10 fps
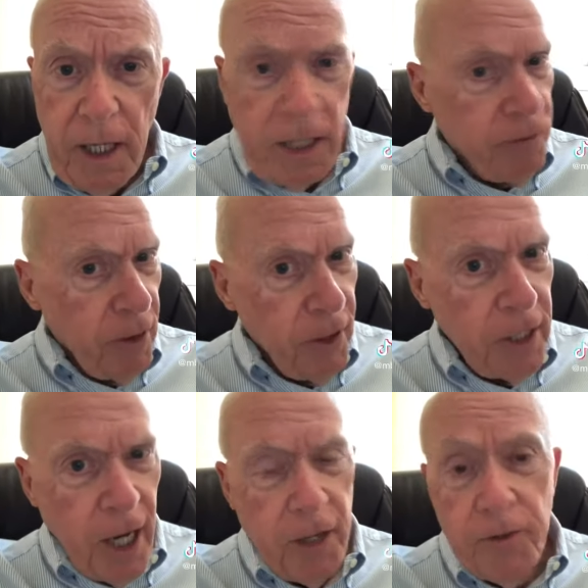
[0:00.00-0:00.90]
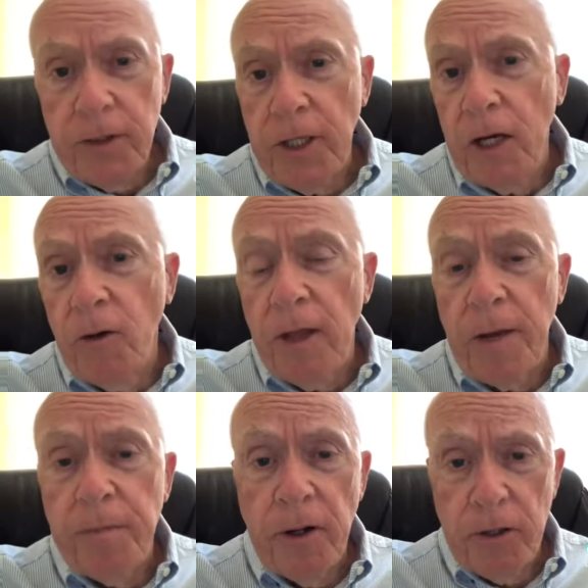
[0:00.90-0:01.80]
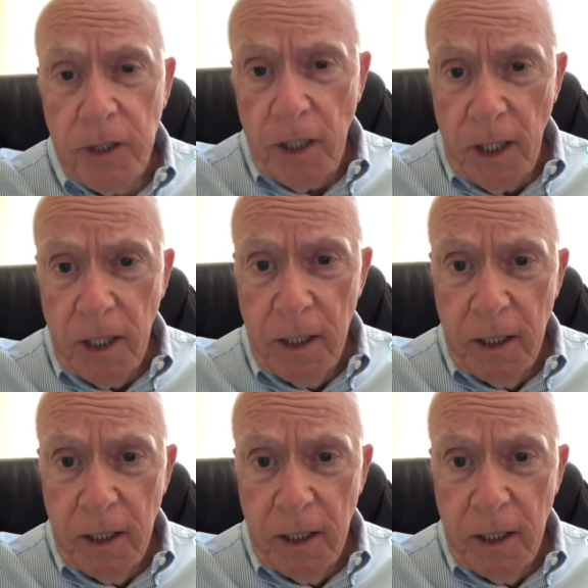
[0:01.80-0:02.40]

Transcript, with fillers: It's very dangerous. I know that personally.